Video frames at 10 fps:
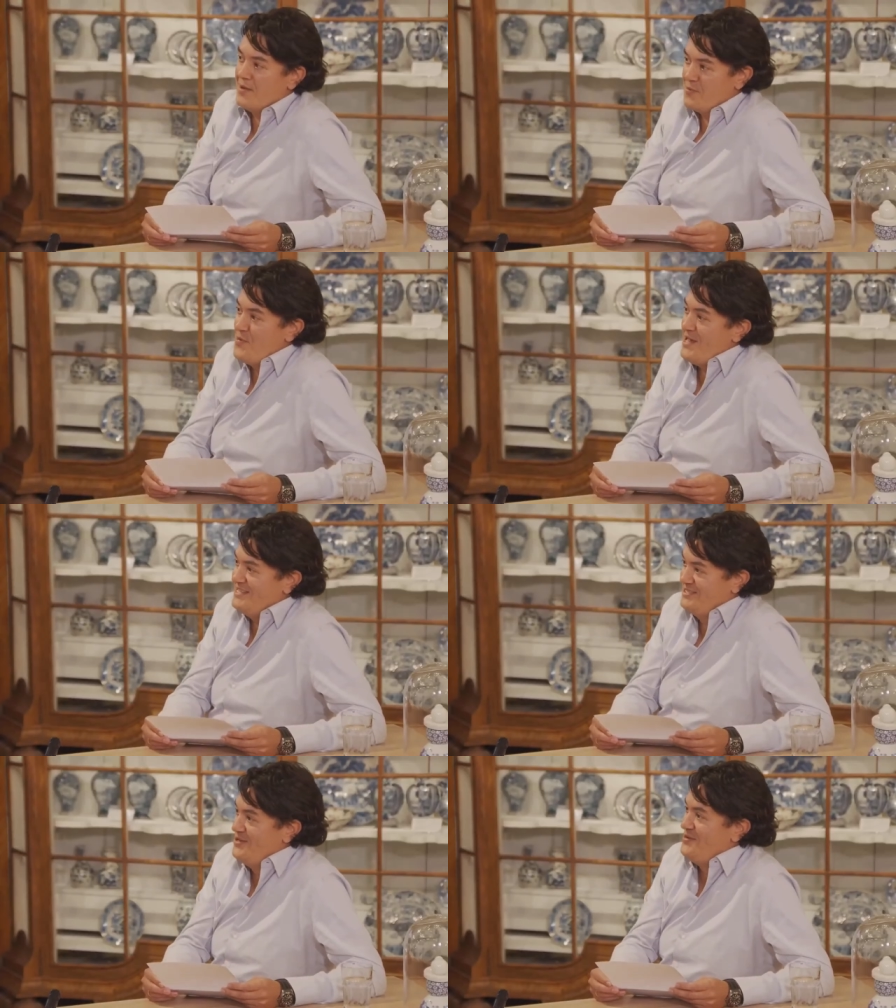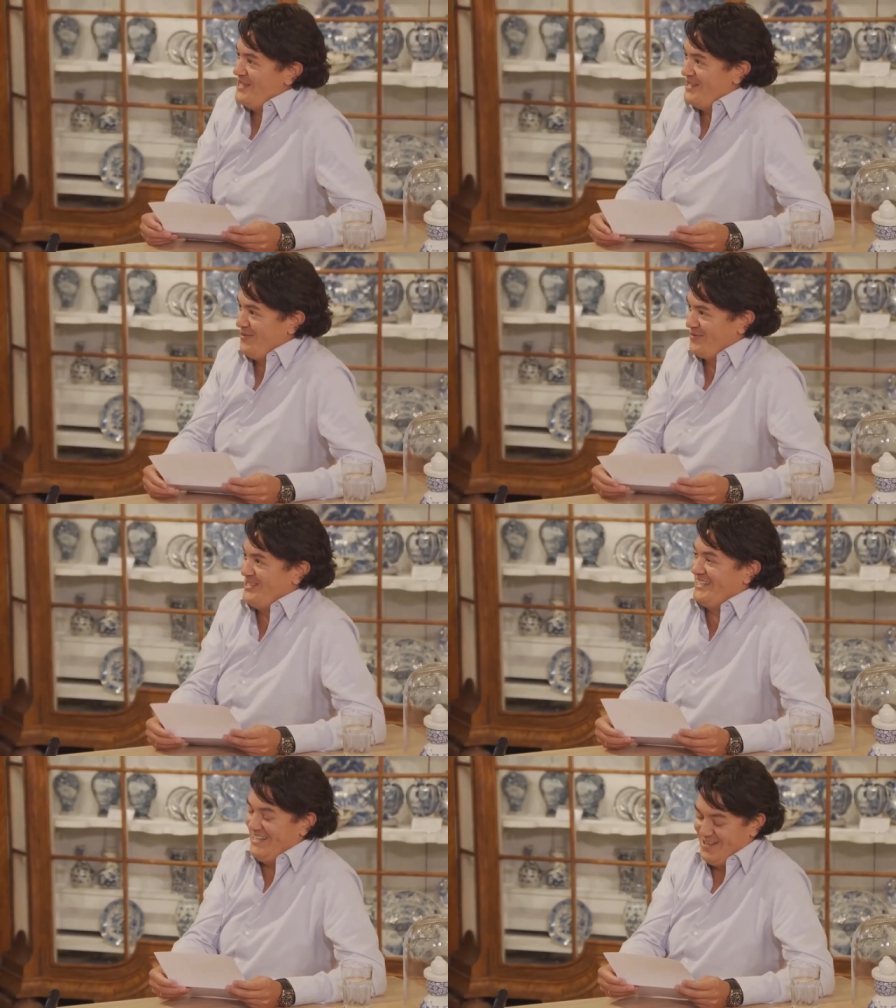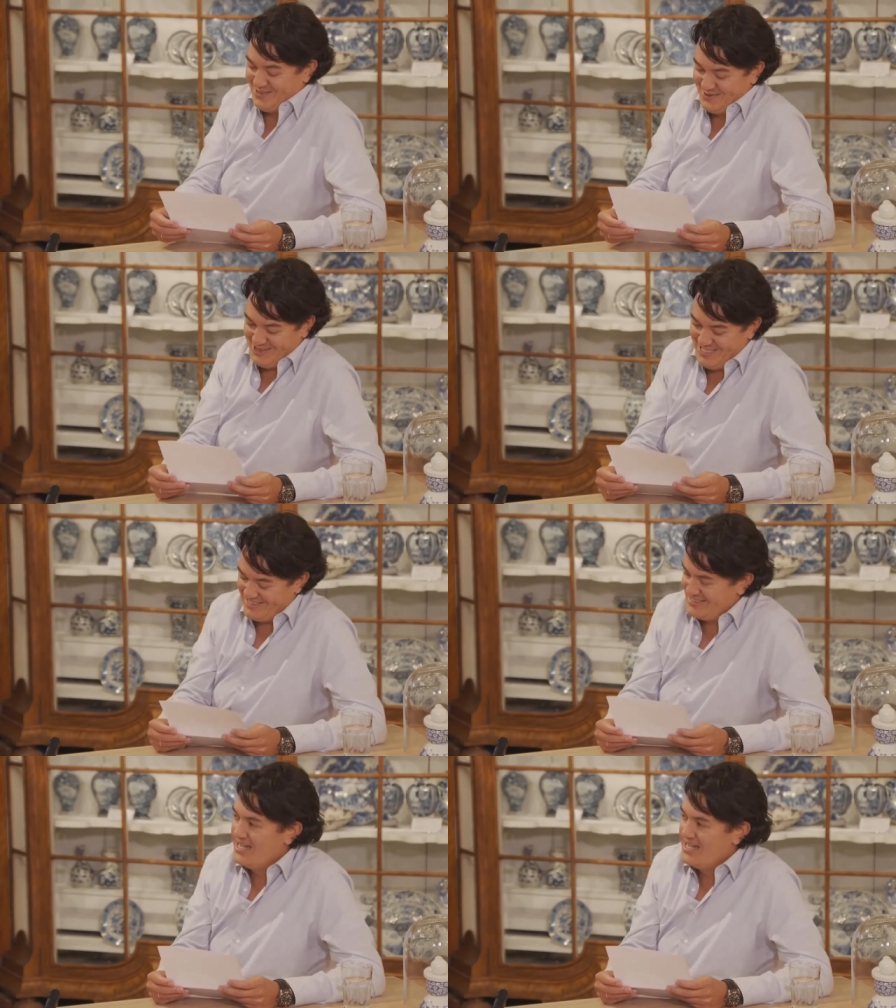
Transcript: we do eat three kilos of cheese.